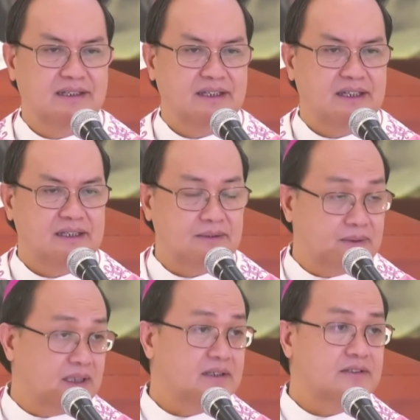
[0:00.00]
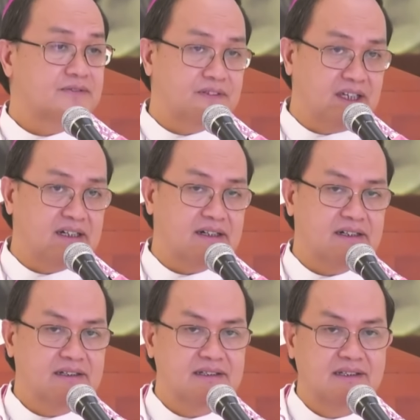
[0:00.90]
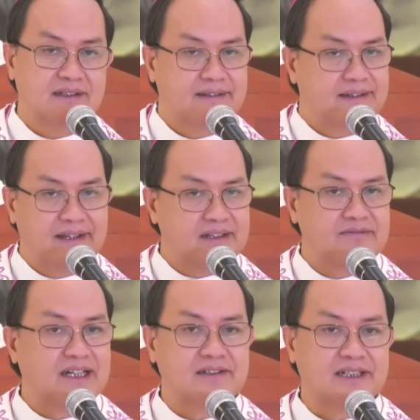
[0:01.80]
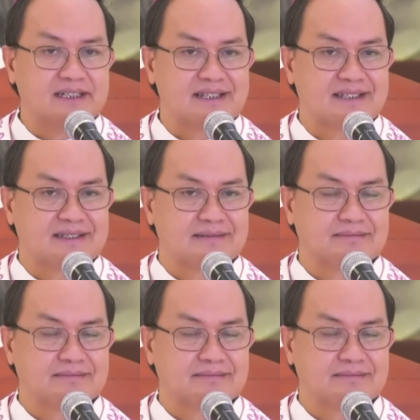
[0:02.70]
in a world of fear and violence.